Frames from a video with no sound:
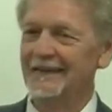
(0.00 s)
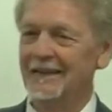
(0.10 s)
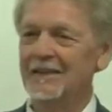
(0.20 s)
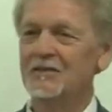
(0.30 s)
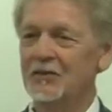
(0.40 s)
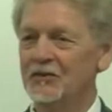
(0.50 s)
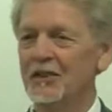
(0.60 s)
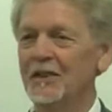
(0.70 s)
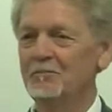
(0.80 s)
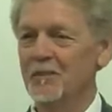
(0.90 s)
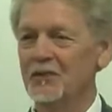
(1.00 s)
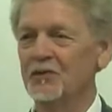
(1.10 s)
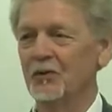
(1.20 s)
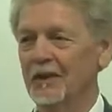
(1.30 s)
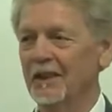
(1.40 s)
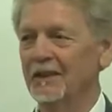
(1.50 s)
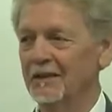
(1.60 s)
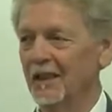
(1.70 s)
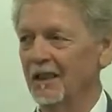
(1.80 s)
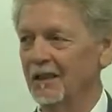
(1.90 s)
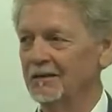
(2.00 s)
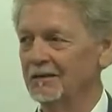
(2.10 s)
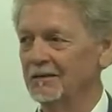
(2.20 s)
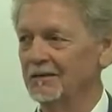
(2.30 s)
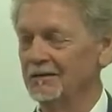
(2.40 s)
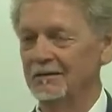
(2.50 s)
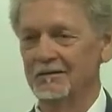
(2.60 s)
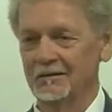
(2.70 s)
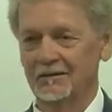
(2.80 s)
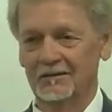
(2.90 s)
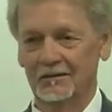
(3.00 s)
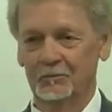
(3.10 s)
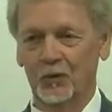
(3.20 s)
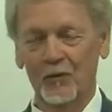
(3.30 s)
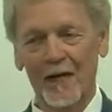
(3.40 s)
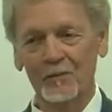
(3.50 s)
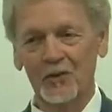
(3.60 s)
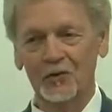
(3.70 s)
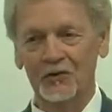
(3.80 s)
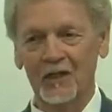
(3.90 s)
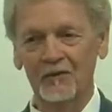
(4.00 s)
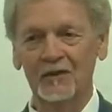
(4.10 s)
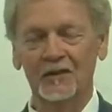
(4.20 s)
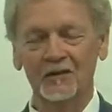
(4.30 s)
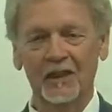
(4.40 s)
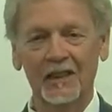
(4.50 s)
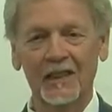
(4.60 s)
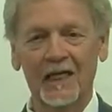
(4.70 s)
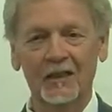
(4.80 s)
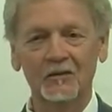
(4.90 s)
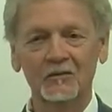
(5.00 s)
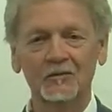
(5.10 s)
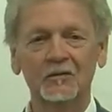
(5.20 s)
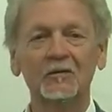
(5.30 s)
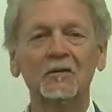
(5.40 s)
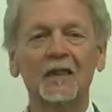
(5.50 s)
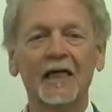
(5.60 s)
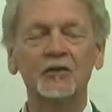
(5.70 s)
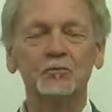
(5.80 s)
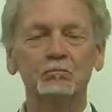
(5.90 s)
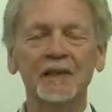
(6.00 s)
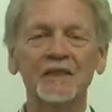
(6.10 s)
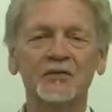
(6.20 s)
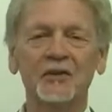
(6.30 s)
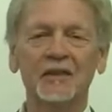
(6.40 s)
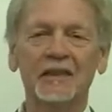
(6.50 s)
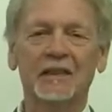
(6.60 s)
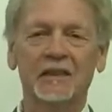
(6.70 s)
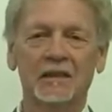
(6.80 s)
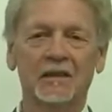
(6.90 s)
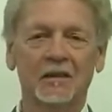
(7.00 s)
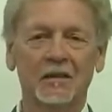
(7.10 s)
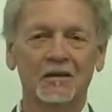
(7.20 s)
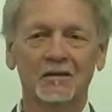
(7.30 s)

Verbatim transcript: uh, it is a deep mystery in God. The parameters of it is laid out explicitly clear.